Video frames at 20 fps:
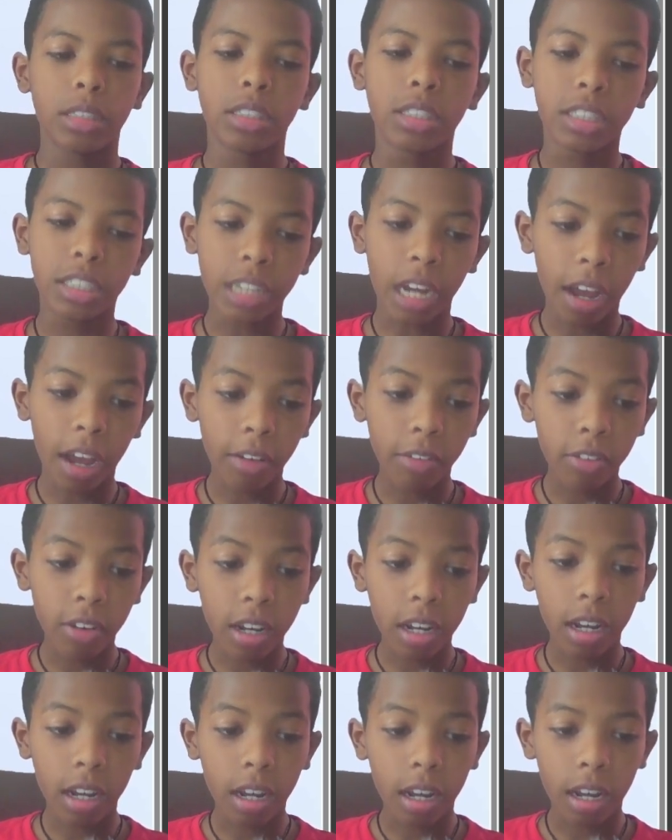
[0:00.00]

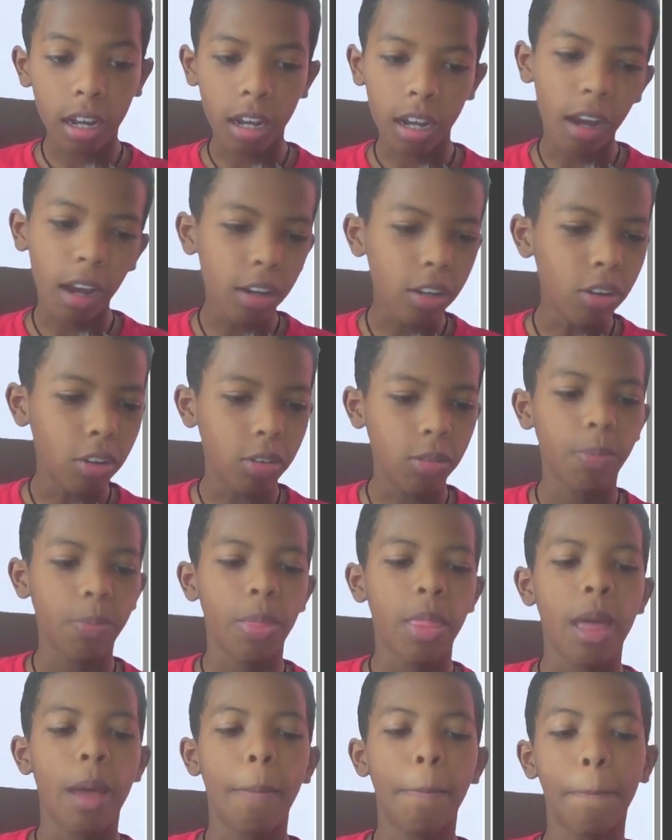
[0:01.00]
Java no
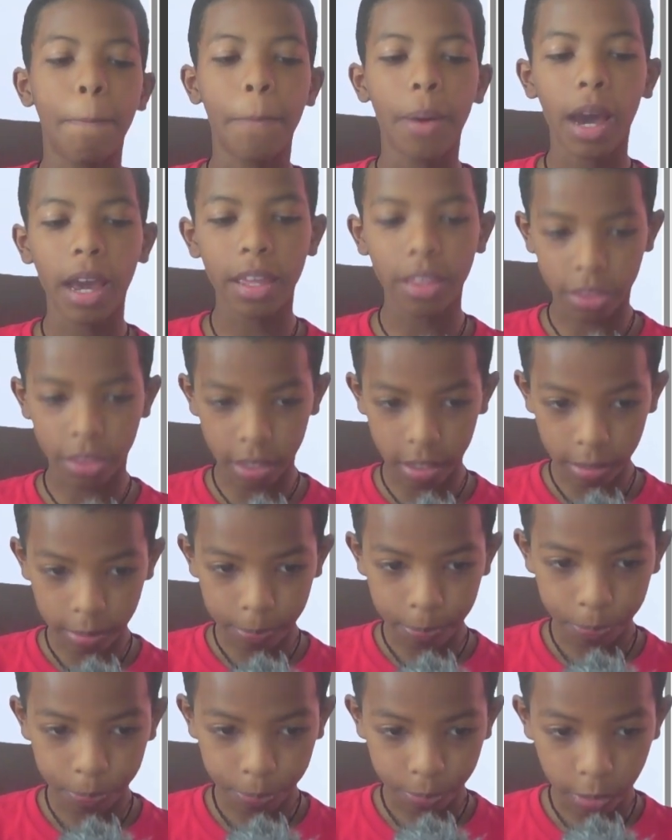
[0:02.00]
Python
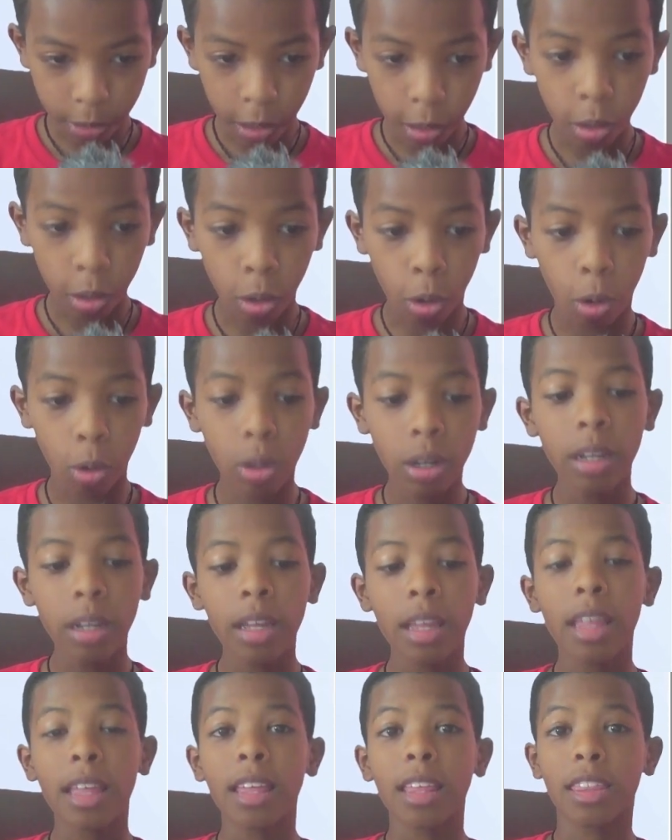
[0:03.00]
code
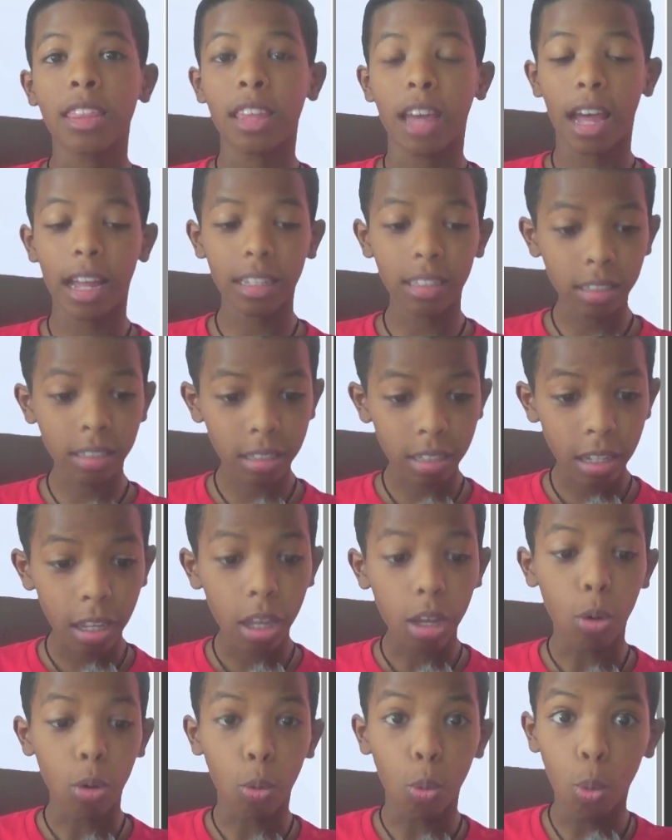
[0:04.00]
that
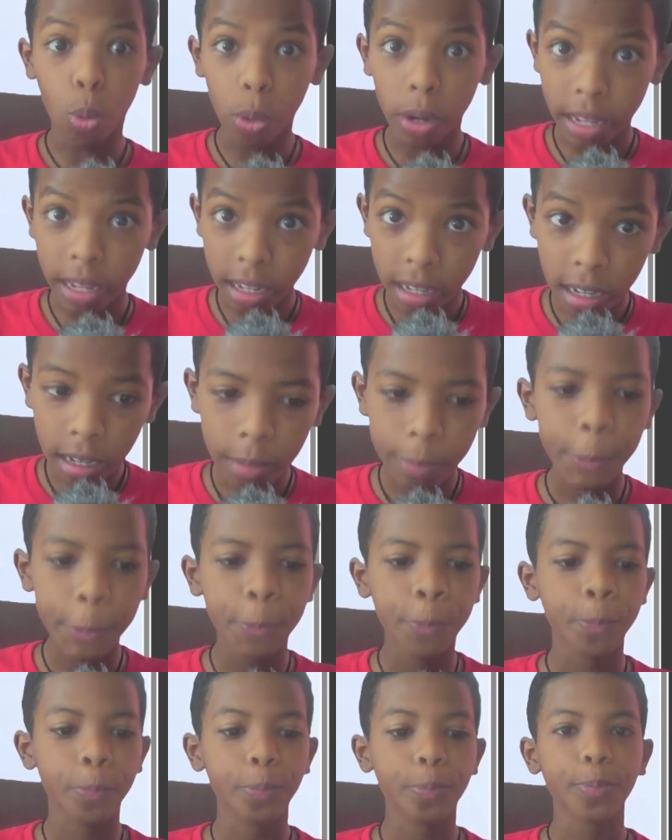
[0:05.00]
will
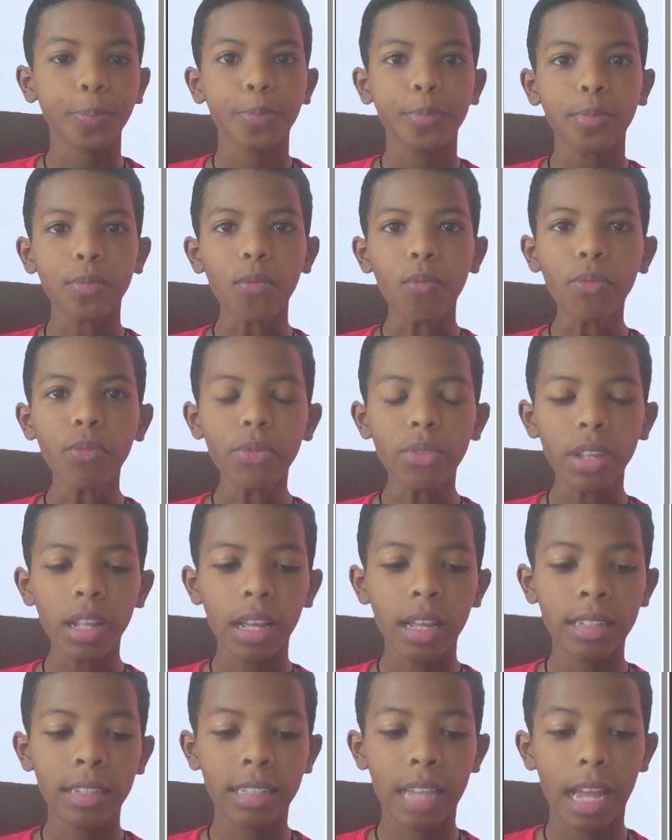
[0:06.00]

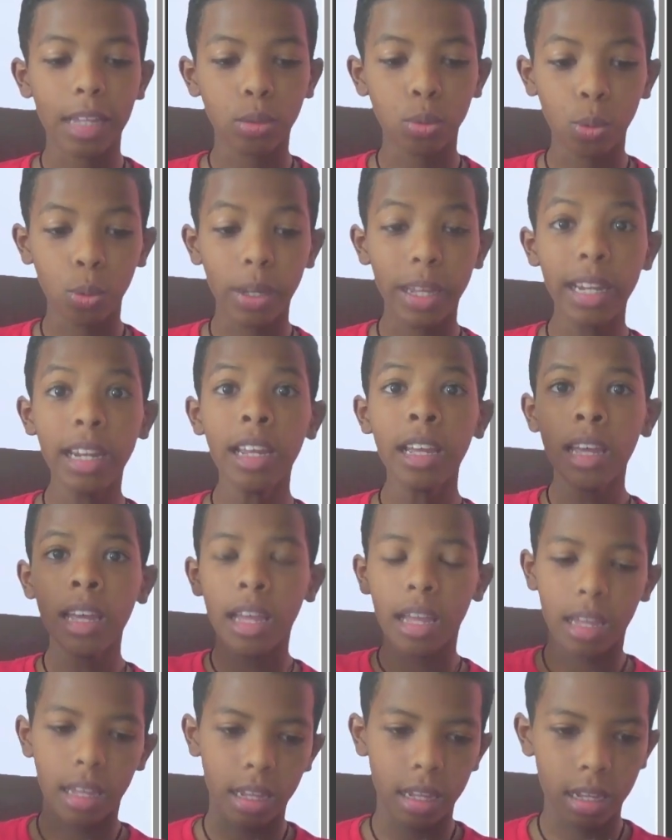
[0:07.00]
that will
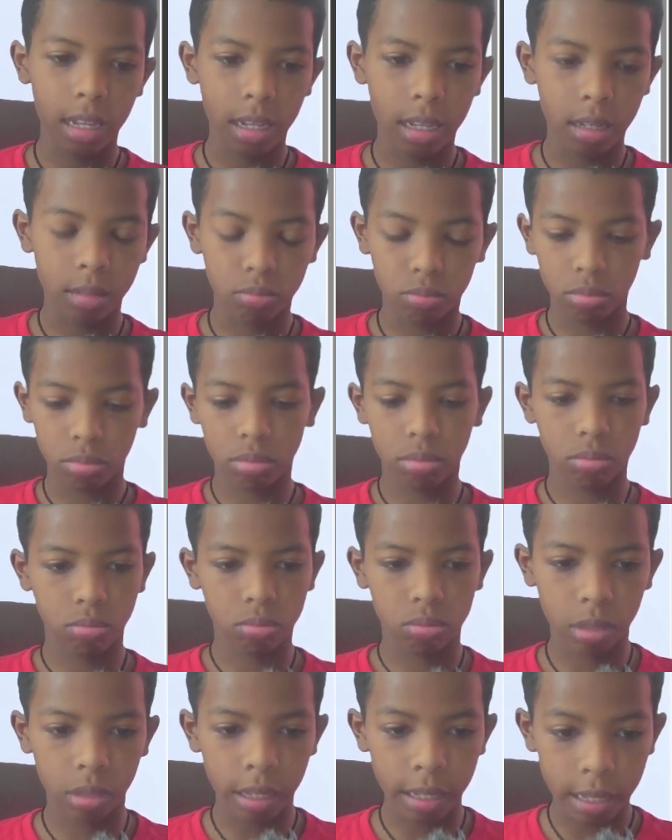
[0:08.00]
uh,
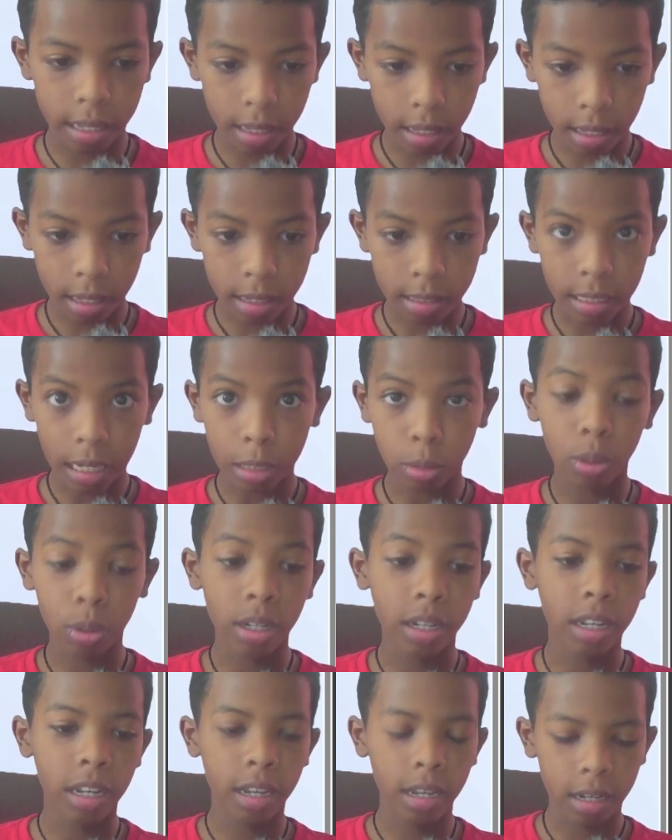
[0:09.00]
yeah, that
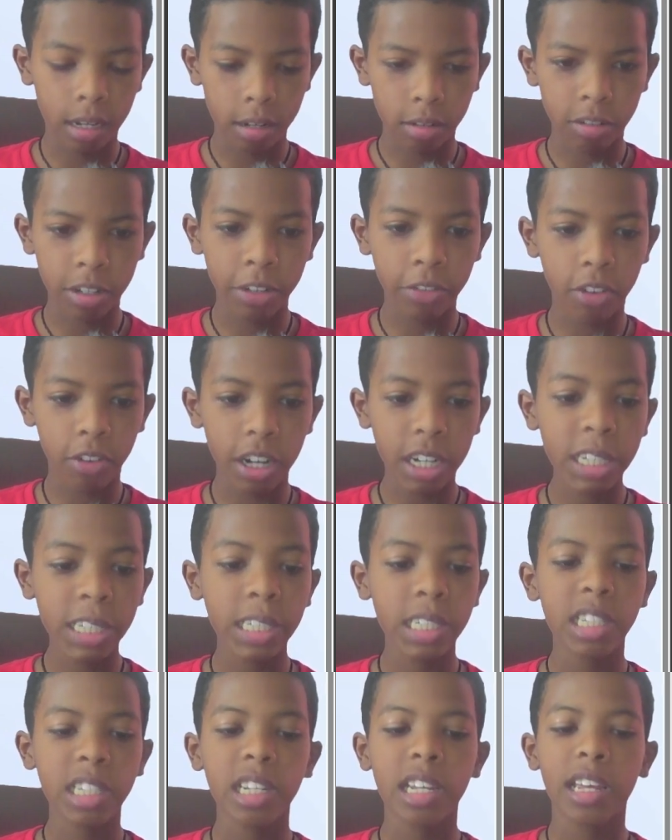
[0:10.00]
will uh,
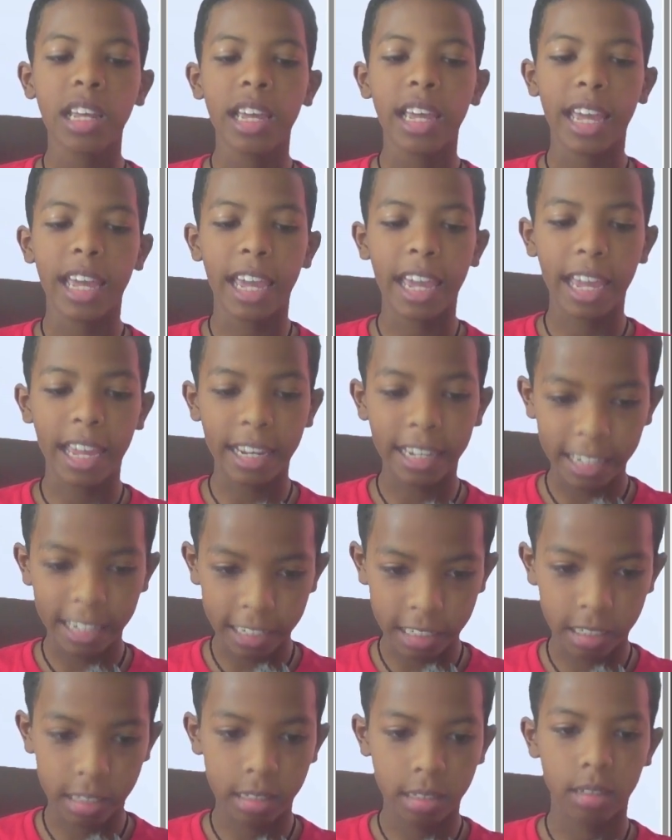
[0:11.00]
reverse a
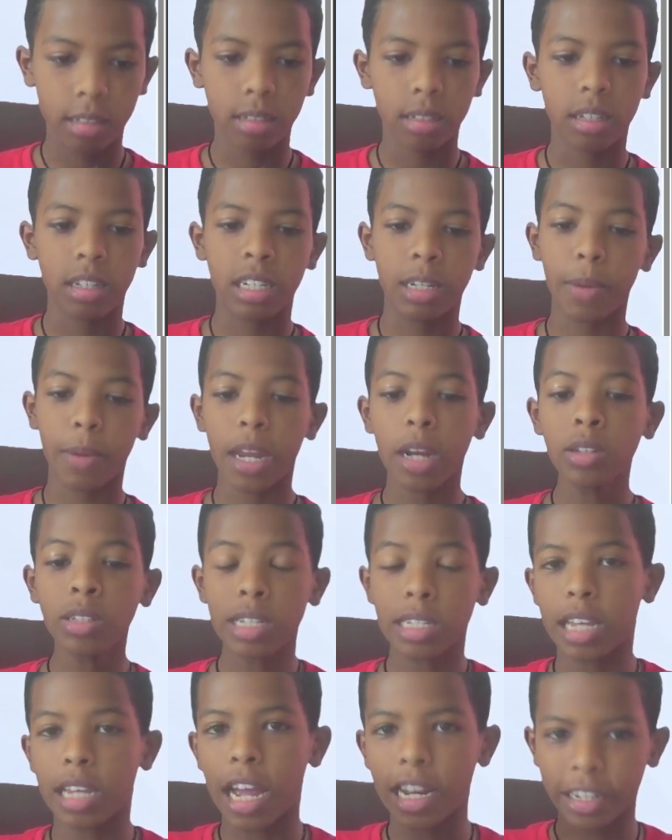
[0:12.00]
list. Nebalo
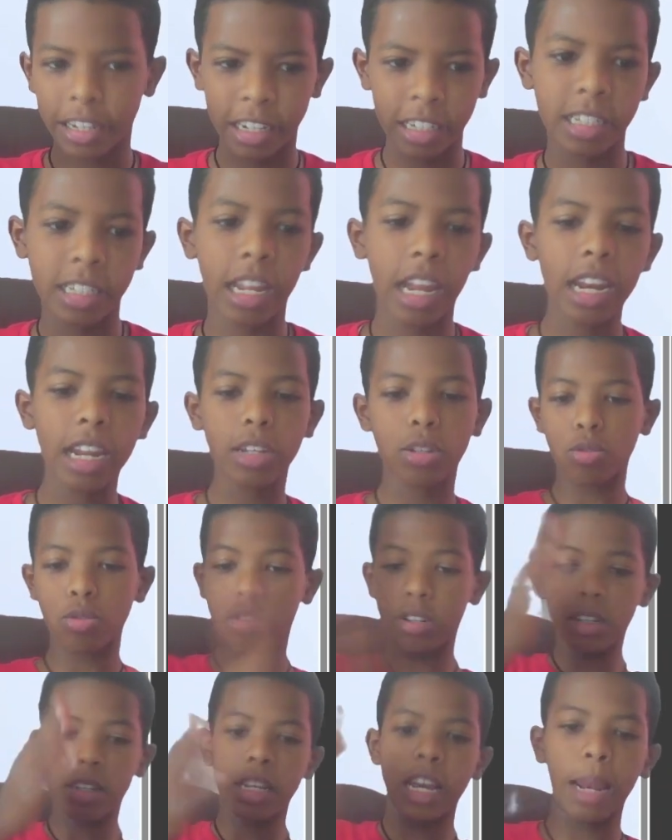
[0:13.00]
says the and list alle
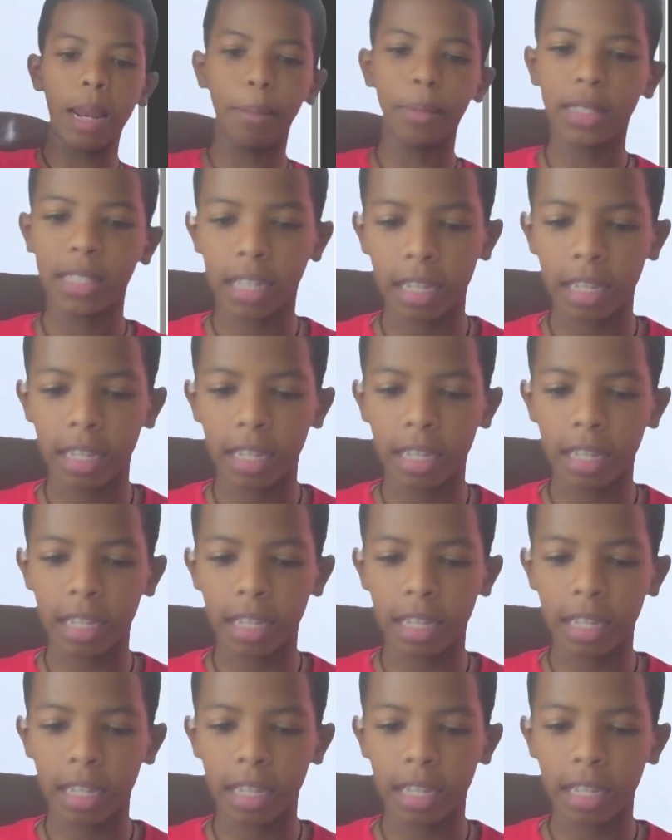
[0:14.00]
sunen galbet